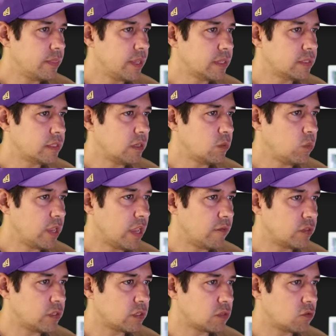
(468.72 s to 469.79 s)
Next thing, we
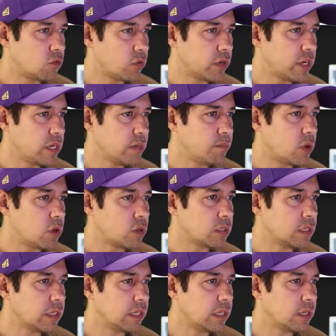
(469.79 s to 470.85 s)
have this green
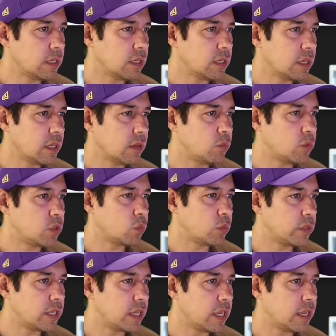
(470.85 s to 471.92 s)
box here, which
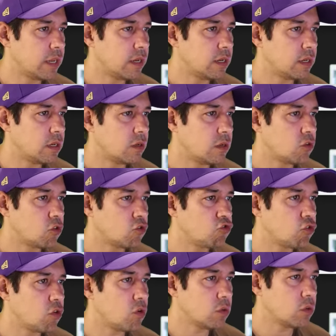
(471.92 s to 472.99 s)
we can
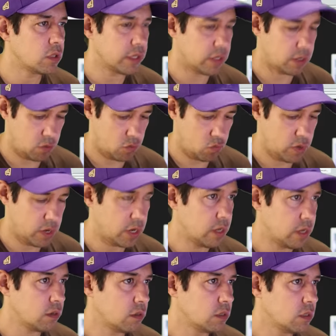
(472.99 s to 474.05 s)
control click
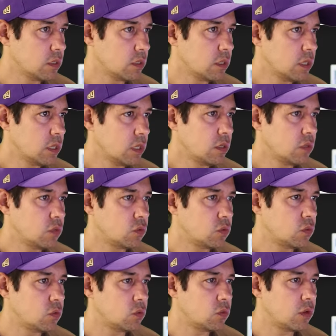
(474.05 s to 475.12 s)
around
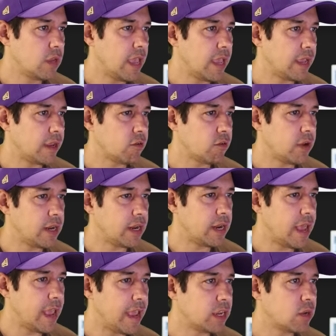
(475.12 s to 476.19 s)
to create an
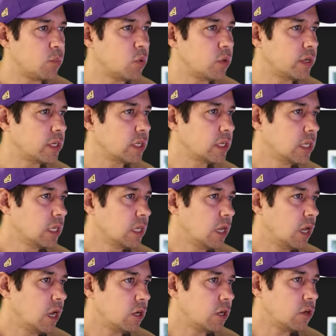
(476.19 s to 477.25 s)
anchor point.
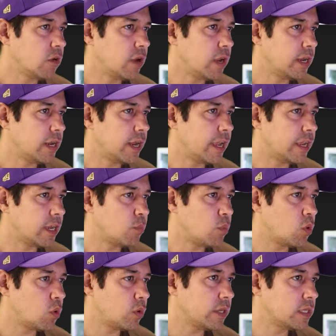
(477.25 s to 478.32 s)
I'm going to create an anchor
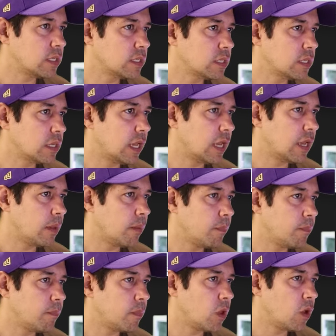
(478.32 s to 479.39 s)
point
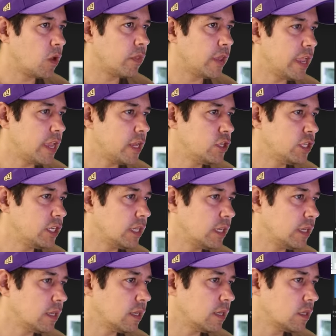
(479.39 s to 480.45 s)
on the edge
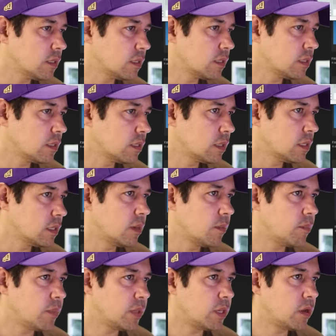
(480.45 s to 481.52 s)
here
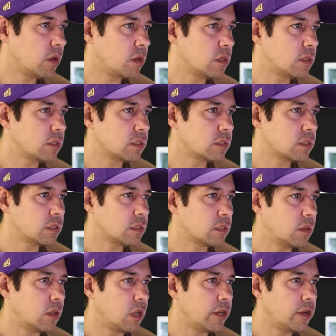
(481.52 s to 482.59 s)
because
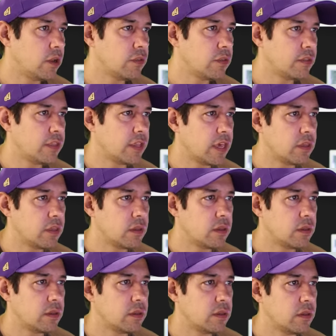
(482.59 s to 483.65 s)
I know that the
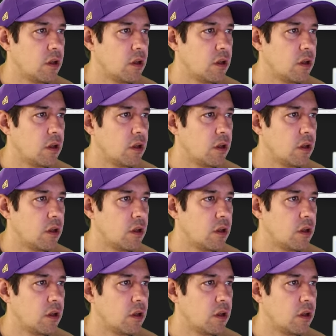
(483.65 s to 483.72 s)
other